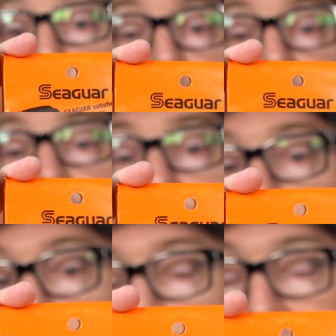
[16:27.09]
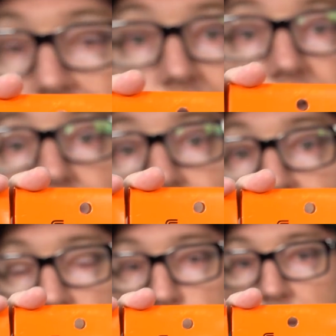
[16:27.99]
or 100 meter,
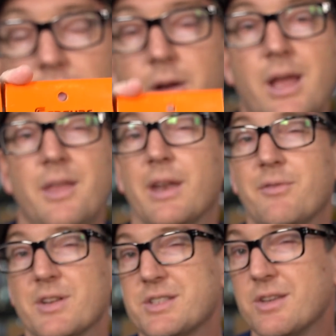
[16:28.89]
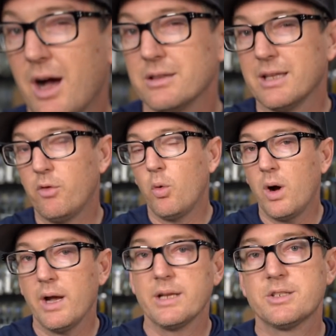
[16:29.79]
150 meter, that if it's not level
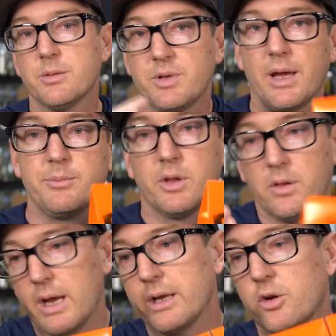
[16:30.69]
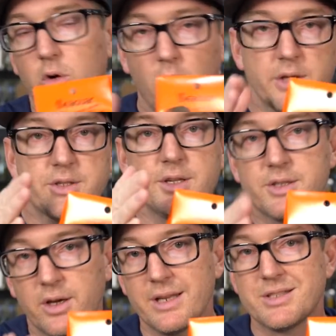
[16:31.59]
wind, sometimes the line
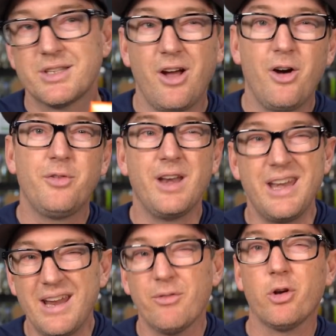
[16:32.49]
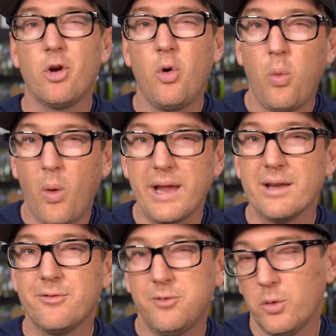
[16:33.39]
crosses on itself and it never
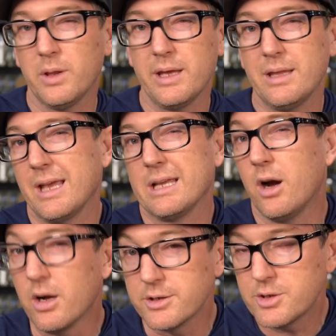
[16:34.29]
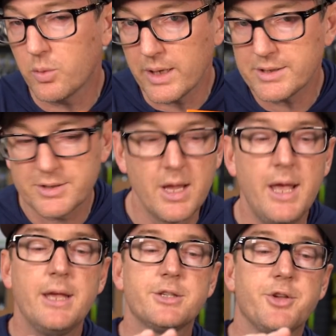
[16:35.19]
quite fully like untwists.
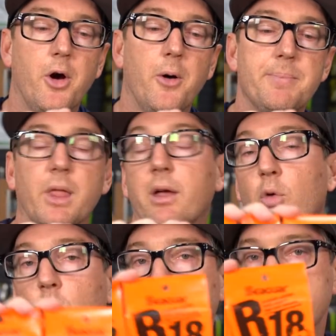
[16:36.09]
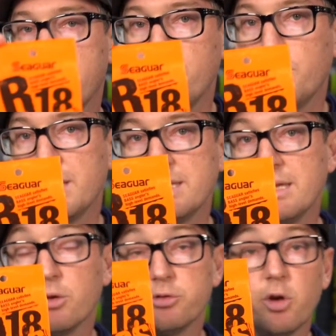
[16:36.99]
So the level wine's kind of a big
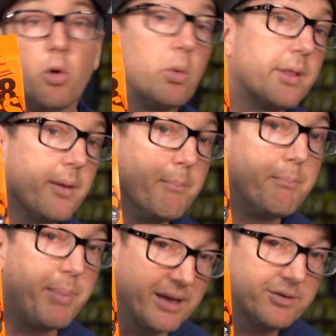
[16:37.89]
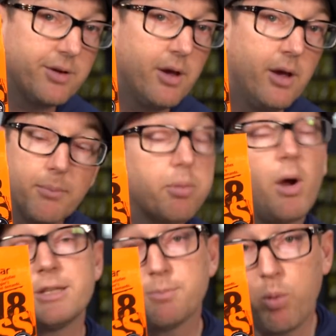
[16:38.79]
deal. So one of the best
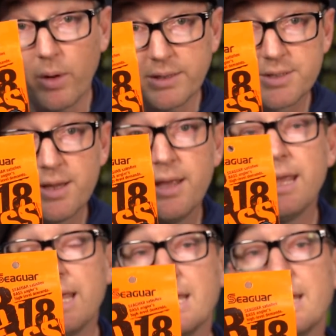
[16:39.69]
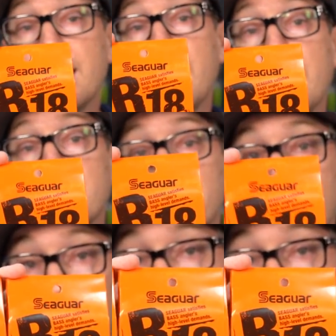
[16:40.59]
price points in a level